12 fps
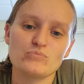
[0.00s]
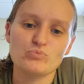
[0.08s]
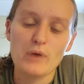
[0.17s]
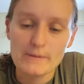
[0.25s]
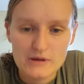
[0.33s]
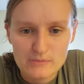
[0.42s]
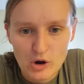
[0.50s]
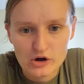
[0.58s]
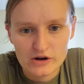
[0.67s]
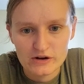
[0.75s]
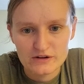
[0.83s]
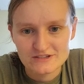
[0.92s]
permanent
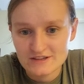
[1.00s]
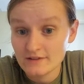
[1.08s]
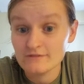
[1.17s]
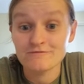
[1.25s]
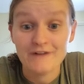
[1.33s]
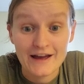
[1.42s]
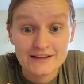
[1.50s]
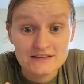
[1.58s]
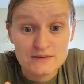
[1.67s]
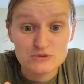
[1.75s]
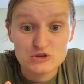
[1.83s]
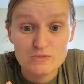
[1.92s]
markers, fine
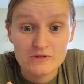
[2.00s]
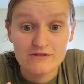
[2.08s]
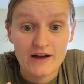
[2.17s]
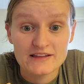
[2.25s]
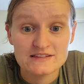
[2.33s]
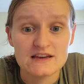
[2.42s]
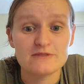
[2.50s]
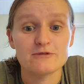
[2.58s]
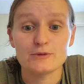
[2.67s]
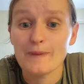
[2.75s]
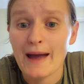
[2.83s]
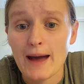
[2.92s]
tip, super fine tip
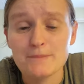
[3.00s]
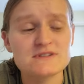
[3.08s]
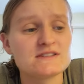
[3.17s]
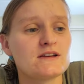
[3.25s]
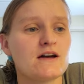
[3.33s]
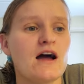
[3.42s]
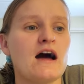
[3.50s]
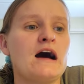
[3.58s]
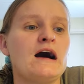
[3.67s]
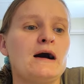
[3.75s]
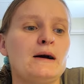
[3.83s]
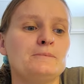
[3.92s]
for maps.
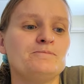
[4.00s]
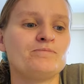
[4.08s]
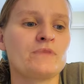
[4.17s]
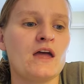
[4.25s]
Um,